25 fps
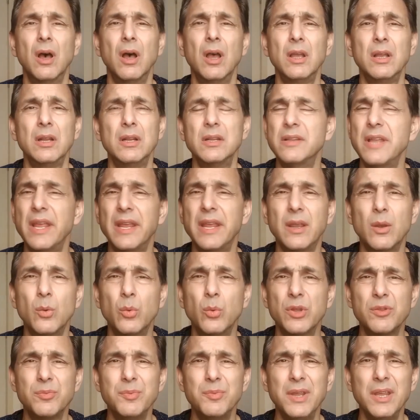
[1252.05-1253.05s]
I'm going to take it
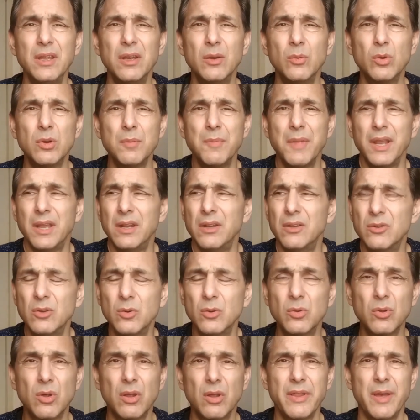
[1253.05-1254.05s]
with me. What am I going to do
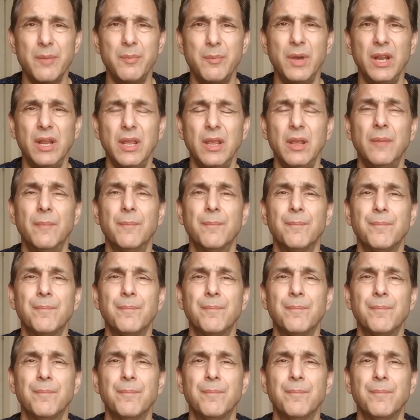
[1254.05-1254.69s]
with all that money?